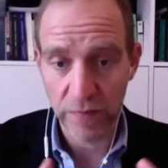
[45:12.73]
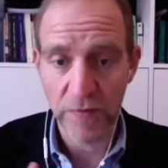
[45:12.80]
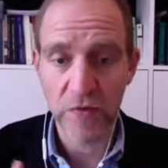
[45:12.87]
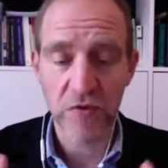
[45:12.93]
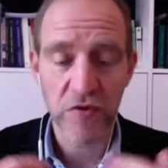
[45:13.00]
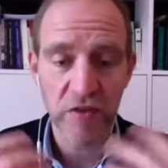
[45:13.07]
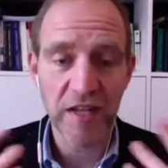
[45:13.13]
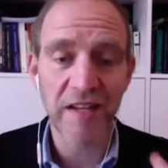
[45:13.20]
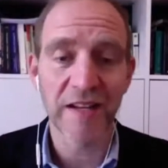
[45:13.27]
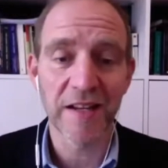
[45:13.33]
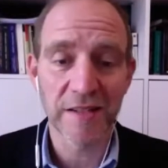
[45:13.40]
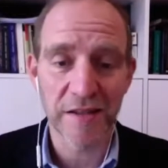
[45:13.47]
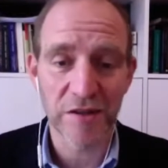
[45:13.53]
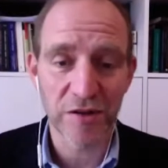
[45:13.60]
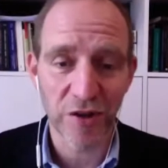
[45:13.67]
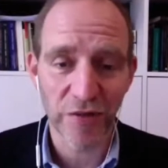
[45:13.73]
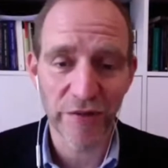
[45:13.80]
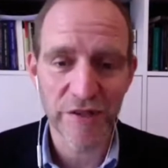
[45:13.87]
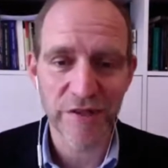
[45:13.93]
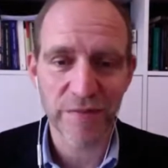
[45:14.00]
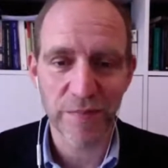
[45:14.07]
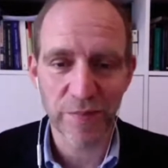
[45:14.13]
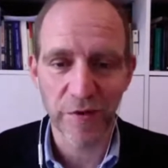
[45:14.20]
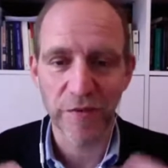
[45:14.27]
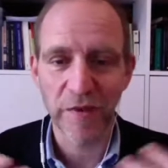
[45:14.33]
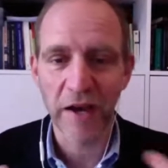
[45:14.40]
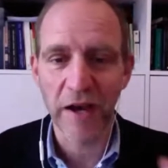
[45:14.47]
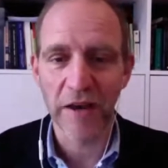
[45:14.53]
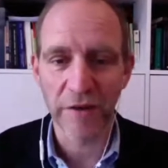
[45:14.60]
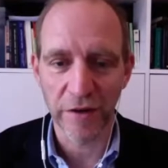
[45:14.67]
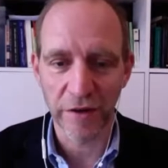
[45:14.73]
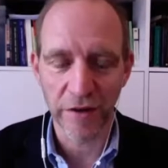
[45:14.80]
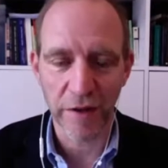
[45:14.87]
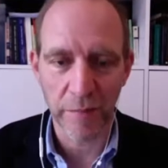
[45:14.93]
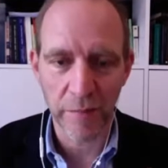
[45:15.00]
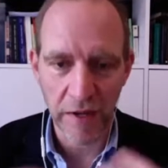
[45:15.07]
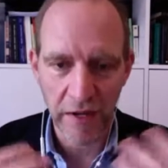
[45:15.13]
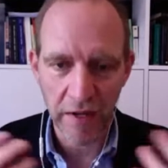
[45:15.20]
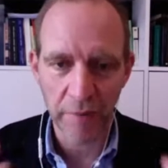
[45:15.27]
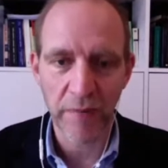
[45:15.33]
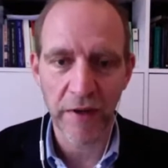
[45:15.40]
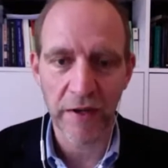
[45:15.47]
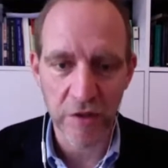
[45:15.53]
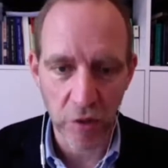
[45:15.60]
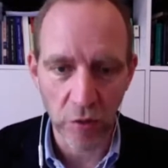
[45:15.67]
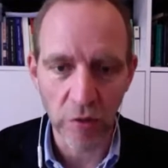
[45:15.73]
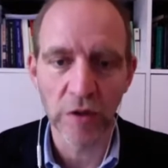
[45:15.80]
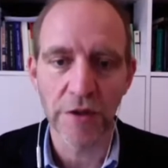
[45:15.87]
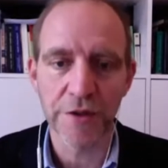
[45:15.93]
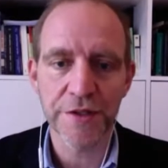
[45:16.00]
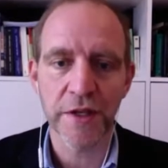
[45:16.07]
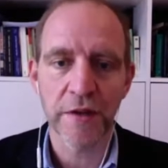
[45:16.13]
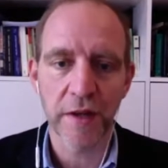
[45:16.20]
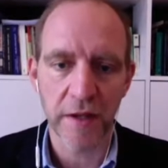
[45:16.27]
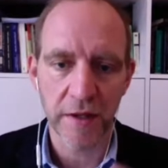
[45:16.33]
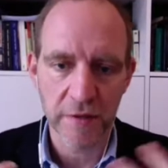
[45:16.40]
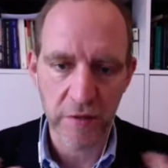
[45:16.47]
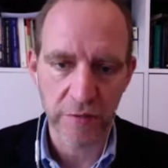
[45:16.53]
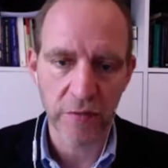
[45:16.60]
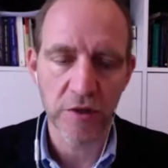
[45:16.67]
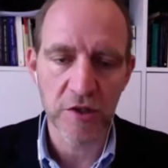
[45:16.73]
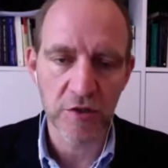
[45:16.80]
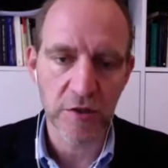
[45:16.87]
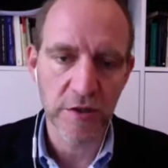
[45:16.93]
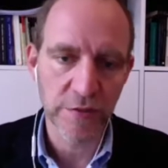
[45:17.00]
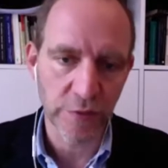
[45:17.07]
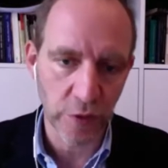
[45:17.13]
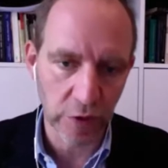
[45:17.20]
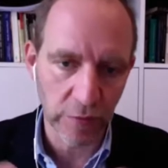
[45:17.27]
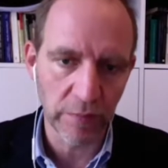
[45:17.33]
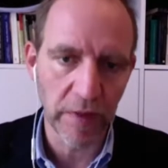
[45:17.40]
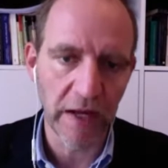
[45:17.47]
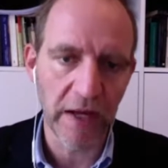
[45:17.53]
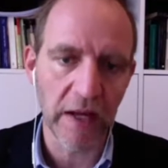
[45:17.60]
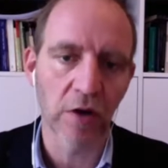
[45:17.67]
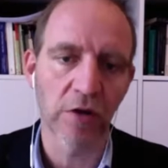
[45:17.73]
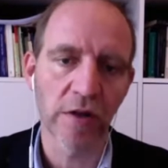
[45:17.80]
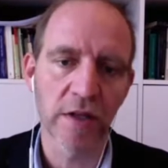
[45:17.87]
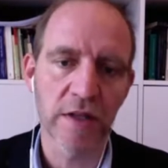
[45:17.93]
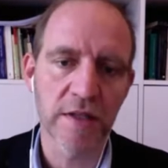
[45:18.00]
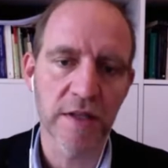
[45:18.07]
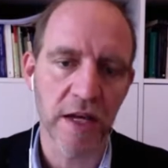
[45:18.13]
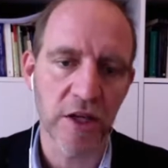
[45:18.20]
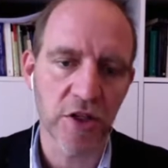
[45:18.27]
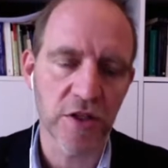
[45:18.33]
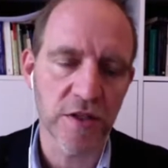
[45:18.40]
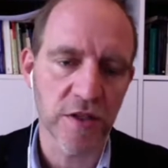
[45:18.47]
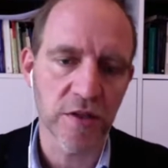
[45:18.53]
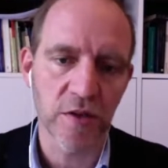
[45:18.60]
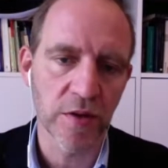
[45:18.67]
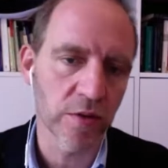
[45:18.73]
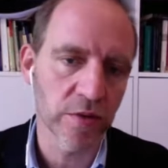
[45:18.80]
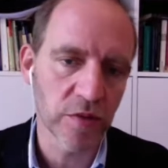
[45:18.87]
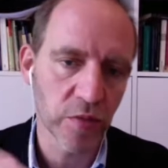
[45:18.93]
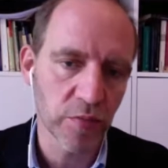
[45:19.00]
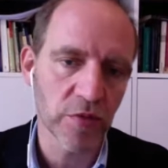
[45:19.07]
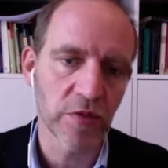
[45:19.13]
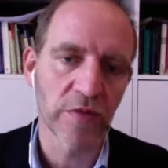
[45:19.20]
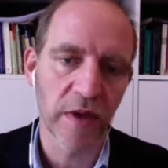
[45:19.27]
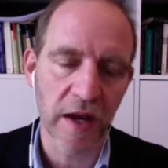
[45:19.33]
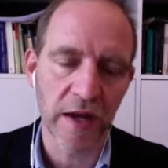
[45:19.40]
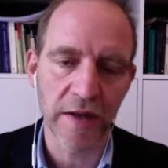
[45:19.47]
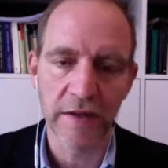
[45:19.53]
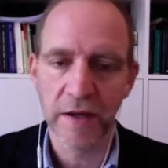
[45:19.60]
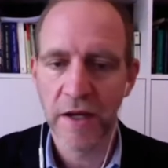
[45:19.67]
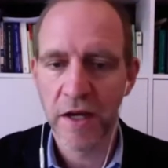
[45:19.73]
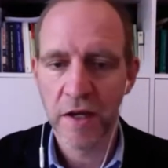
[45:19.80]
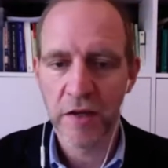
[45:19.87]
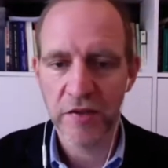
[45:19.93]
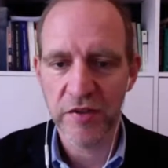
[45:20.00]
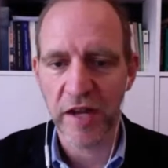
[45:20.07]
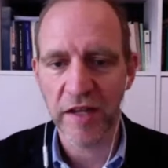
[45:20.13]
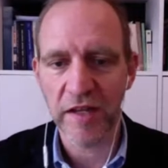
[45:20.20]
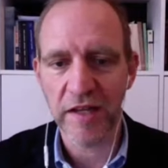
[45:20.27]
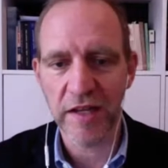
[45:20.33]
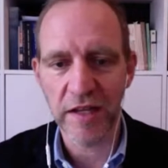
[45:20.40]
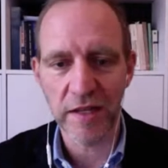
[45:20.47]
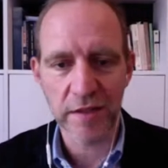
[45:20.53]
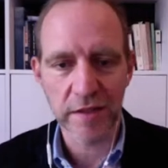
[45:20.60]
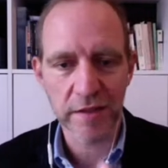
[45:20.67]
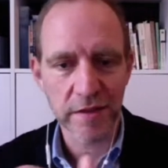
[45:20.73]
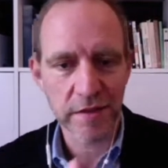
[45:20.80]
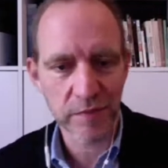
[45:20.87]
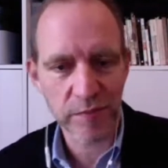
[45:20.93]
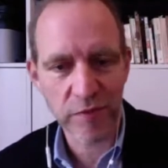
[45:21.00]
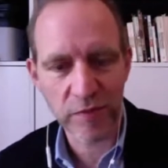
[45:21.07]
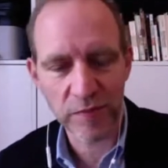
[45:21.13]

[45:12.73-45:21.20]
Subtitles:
seen as a service provider by donors, and that has, of course, transformed many organizations into those who provide studies,